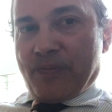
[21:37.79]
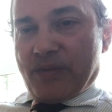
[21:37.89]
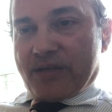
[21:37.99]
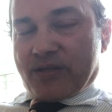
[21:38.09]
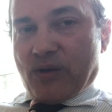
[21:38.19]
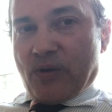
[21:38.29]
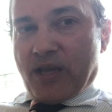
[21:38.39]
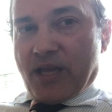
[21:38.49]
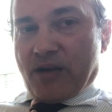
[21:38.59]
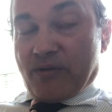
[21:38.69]
NIST
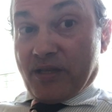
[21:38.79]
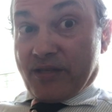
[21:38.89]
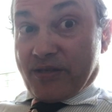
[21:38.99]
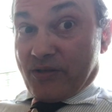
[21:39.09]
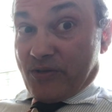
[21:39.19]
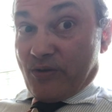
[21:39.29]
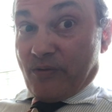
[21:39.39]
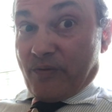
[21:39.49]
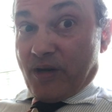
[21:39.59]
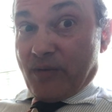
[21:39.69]
data releases new
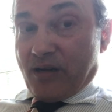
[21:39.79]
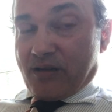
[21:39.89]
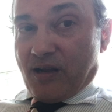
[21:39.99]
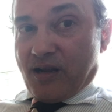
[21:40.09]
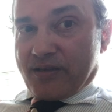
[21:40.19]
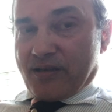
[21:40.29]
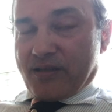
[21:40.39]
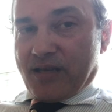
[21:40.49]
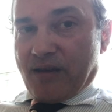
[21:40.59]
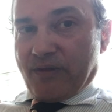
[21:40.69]
fundamental
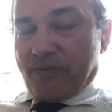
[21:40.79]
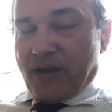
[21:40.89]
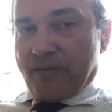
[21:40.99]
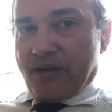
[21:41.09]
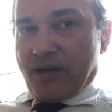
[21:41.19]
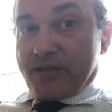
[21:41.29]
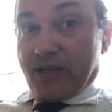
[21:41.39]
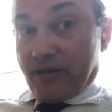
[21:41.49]
constants every 5 years,